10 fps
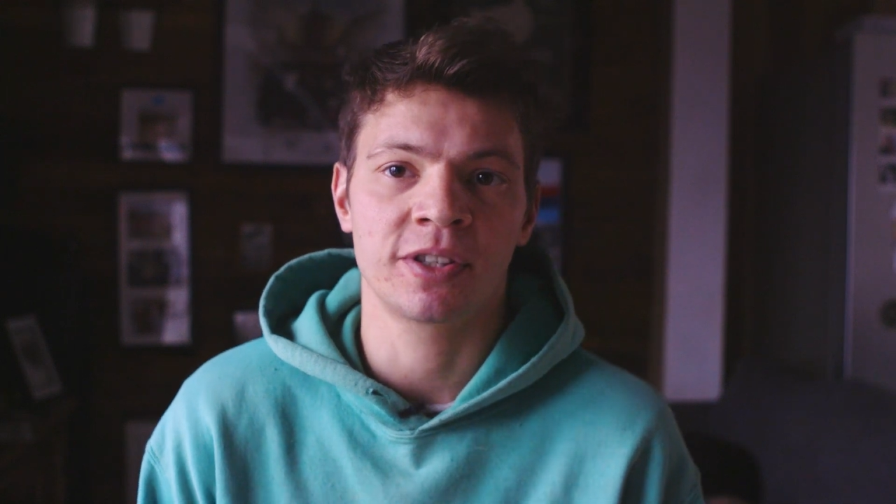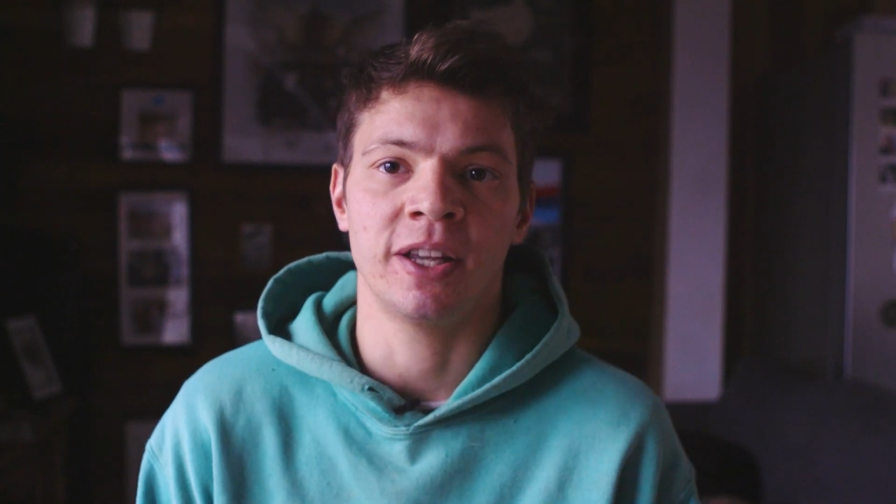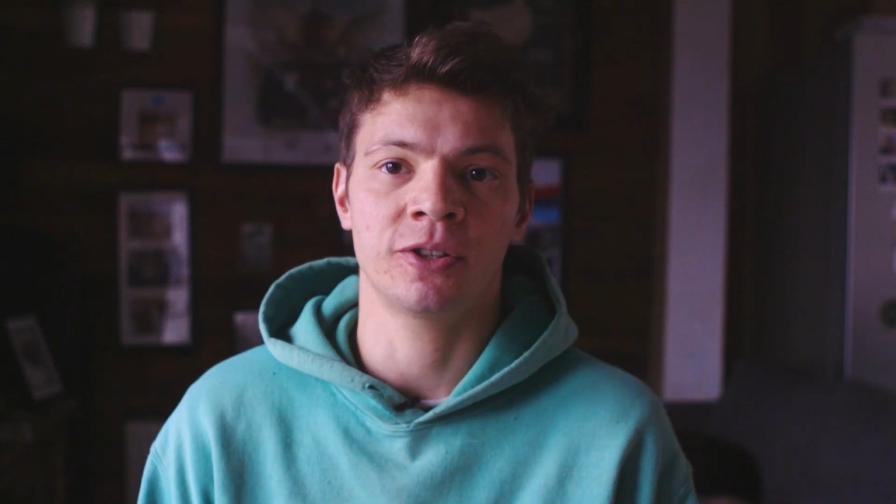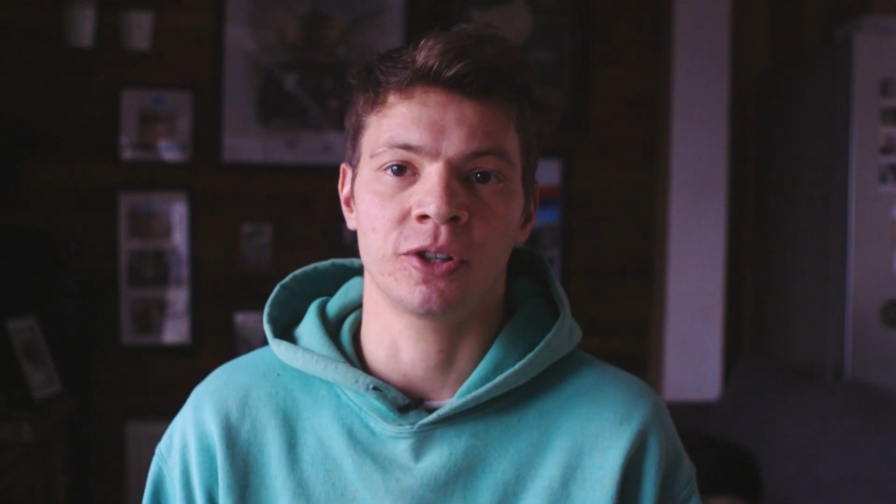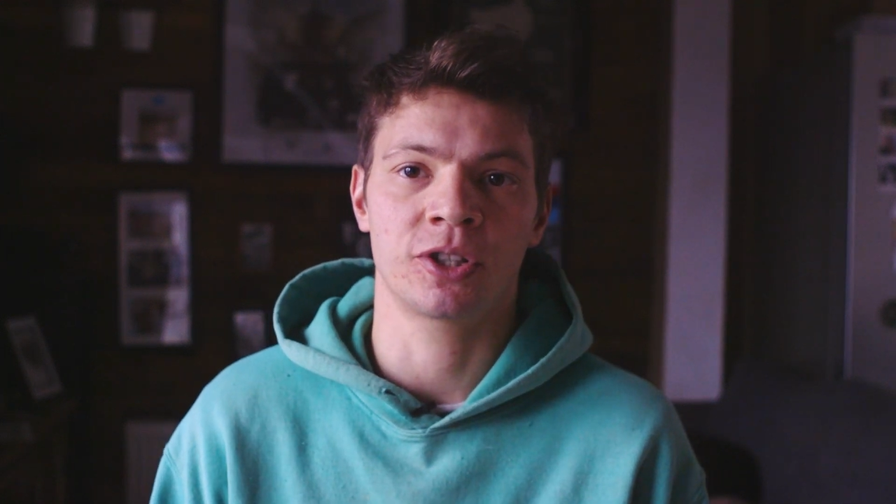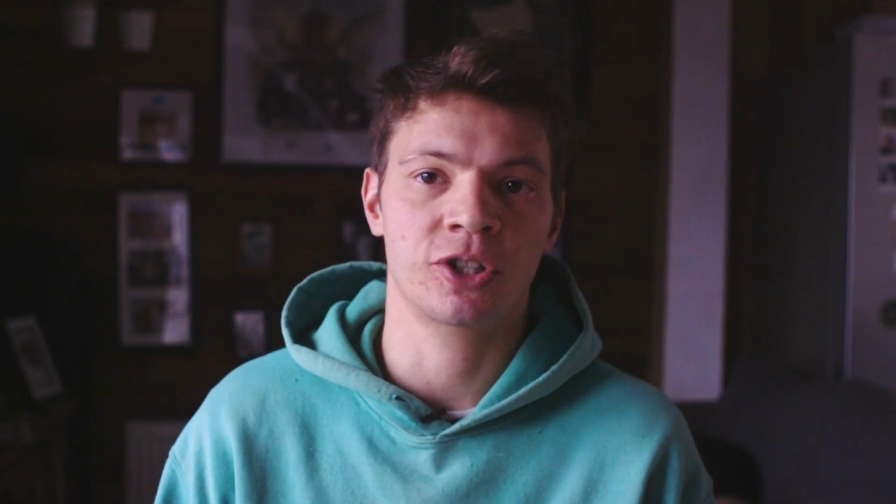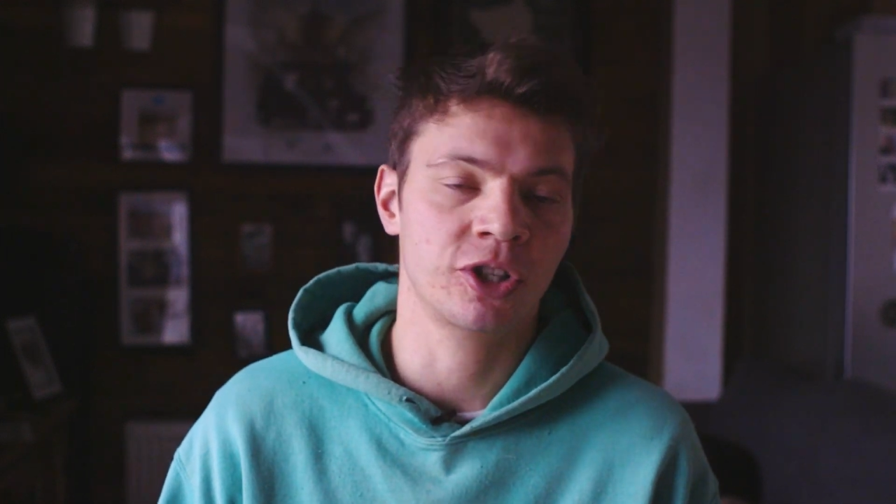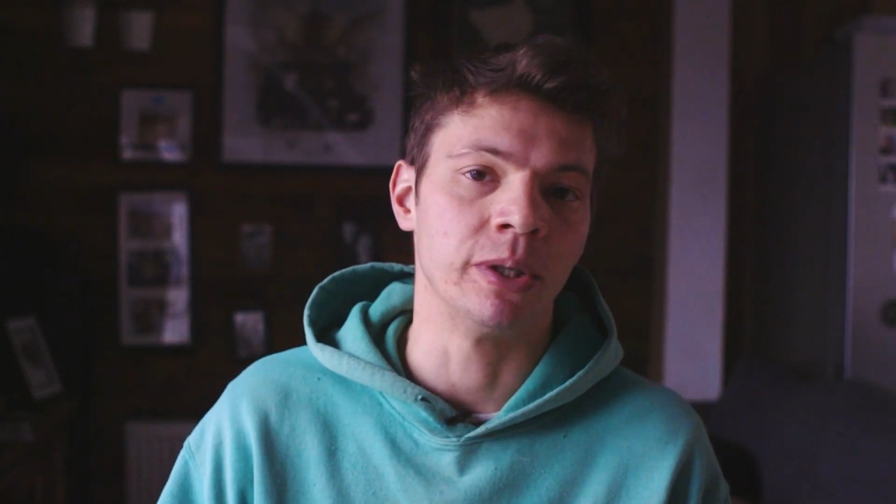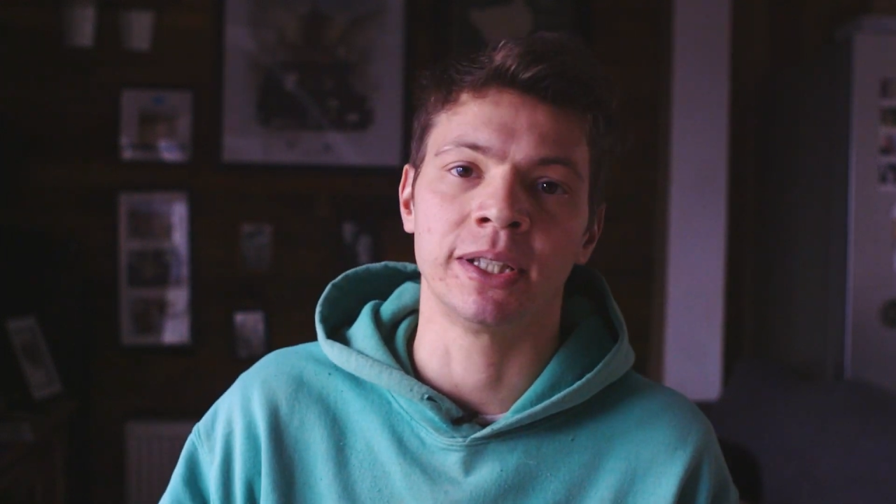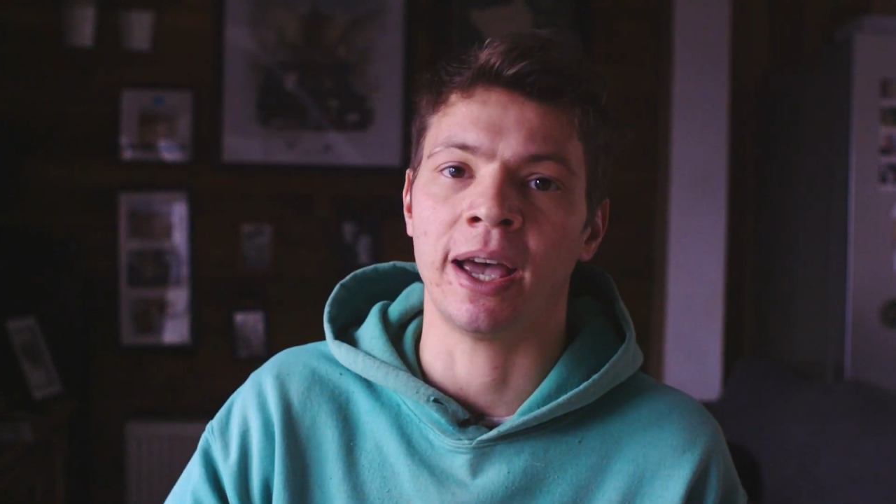They're just
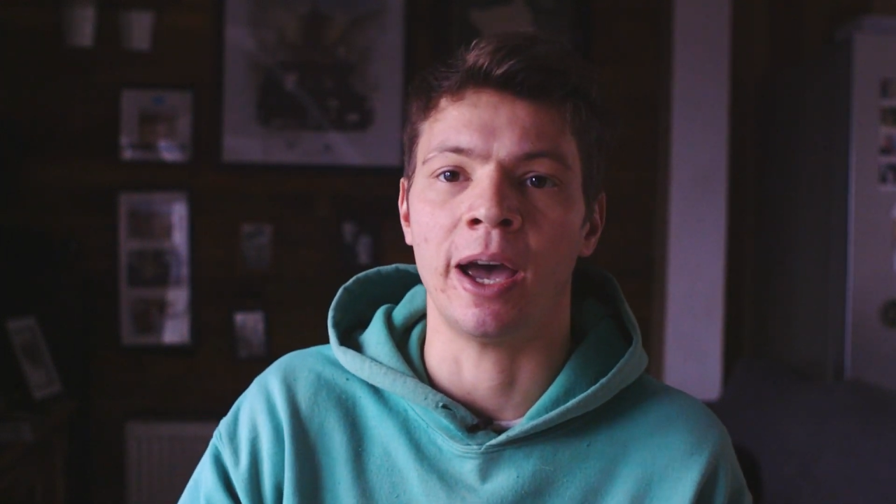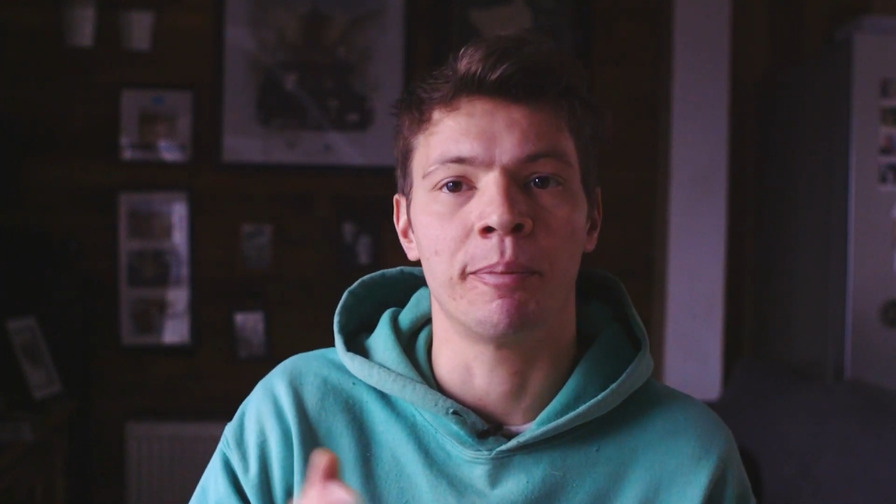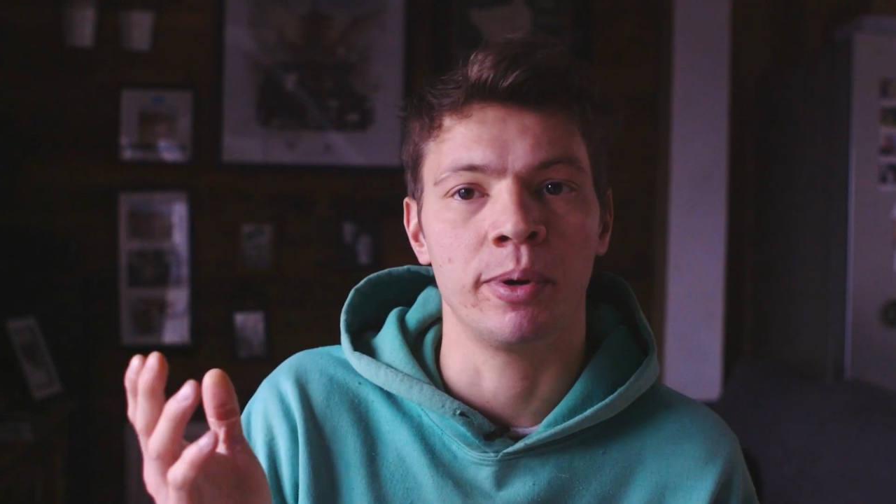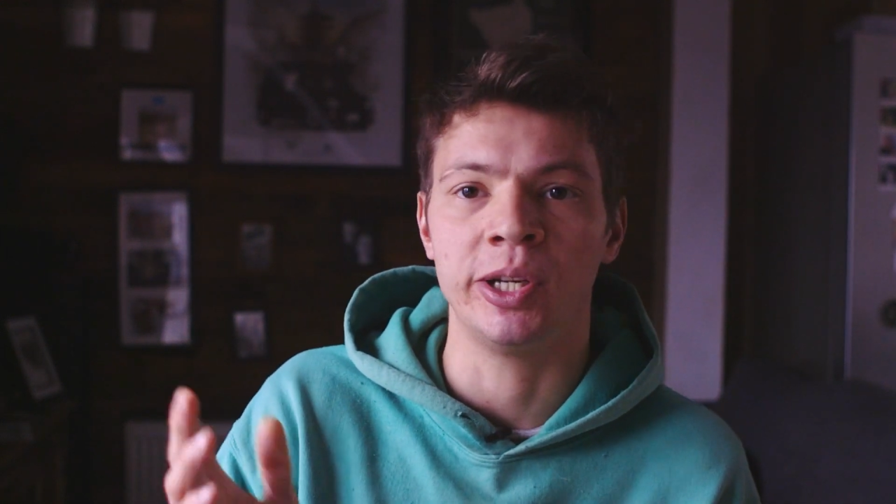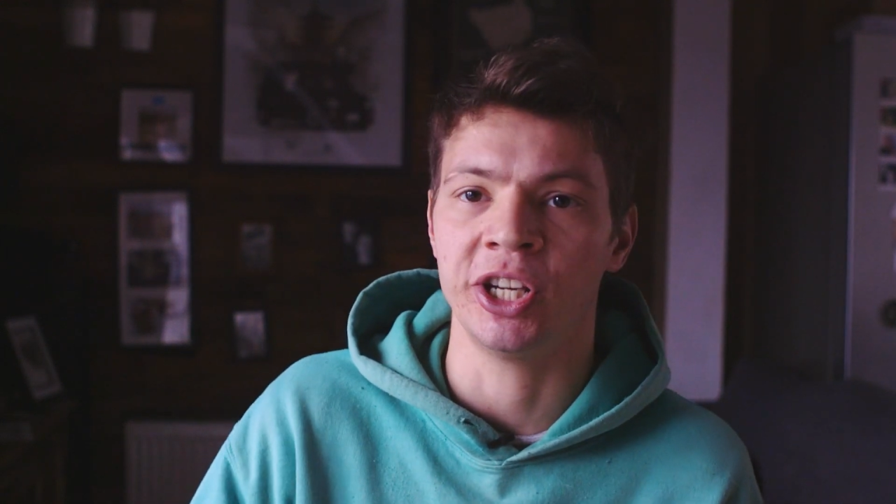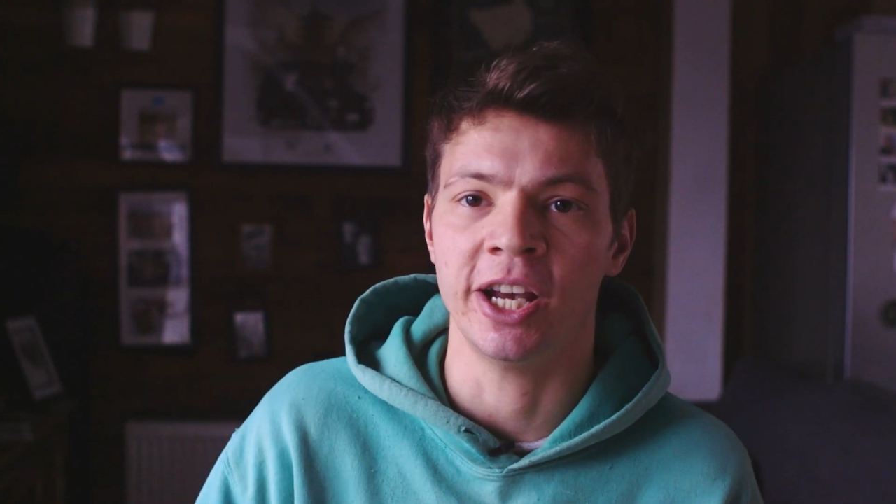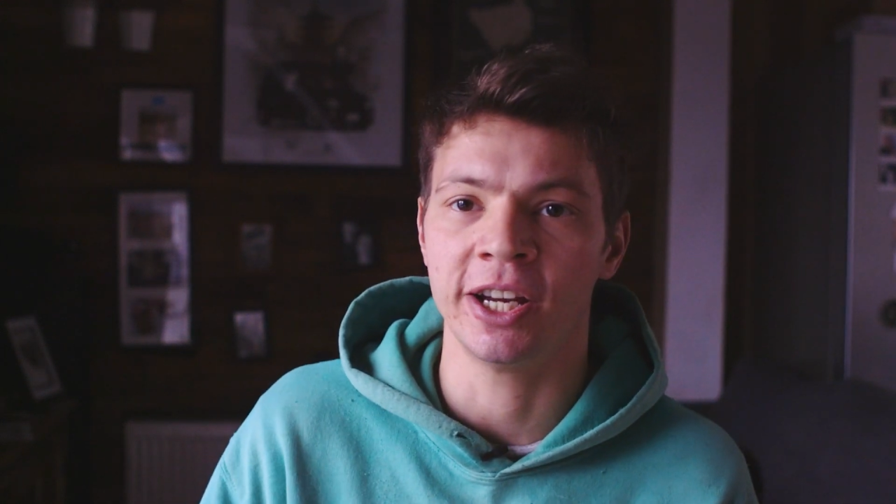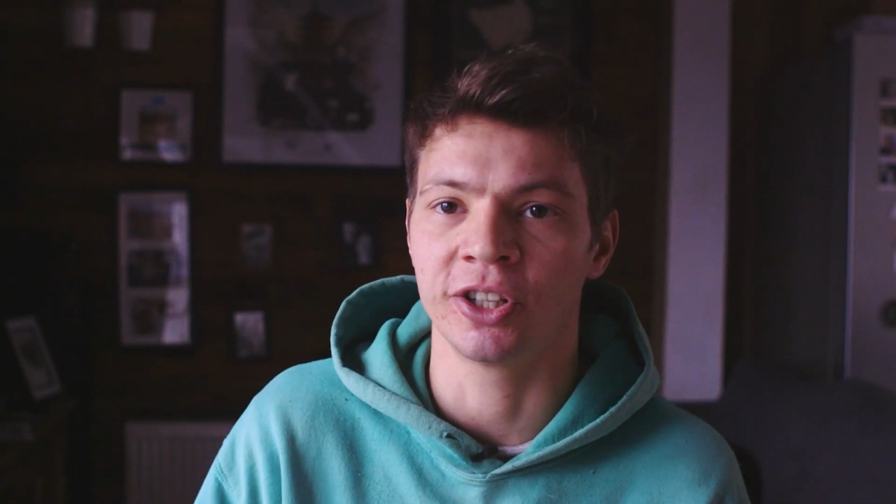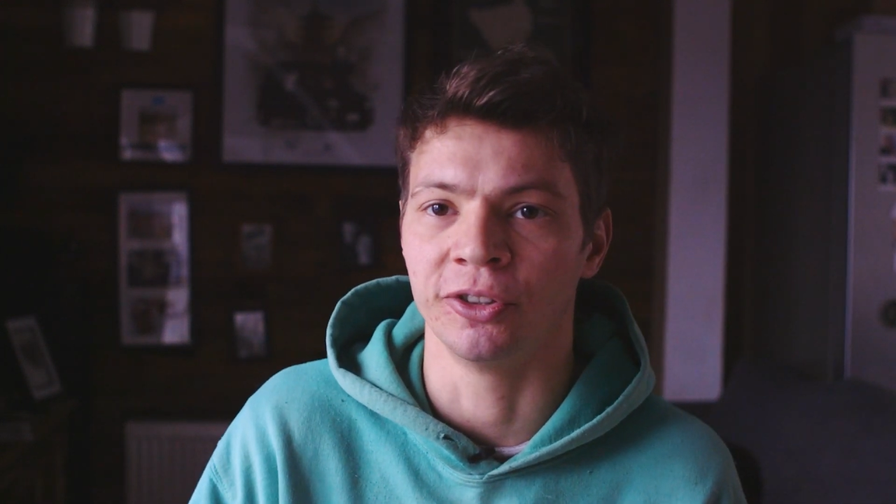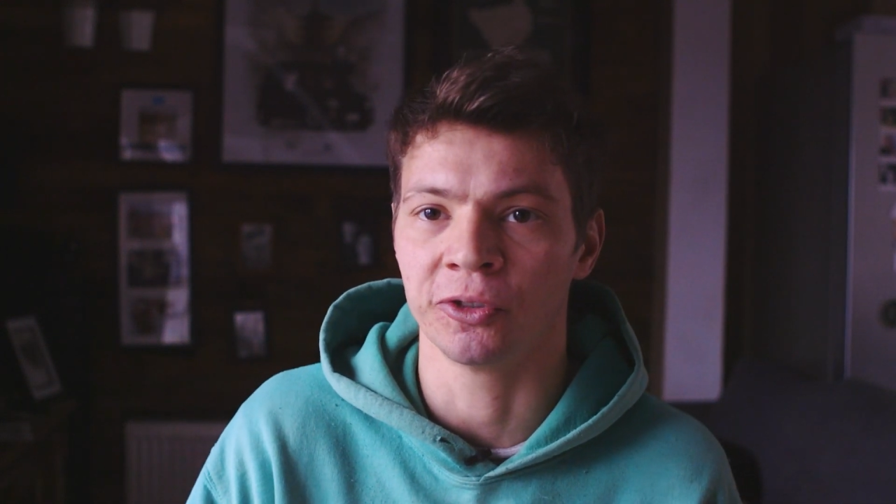showing their
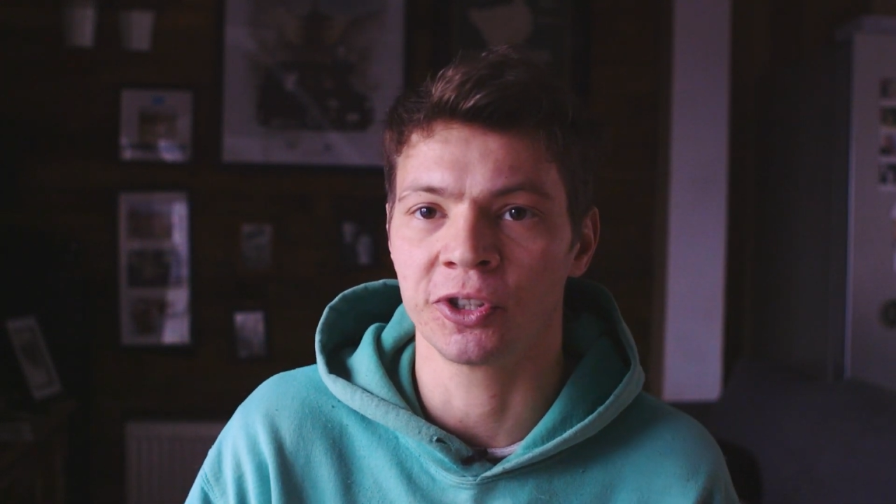appreciation,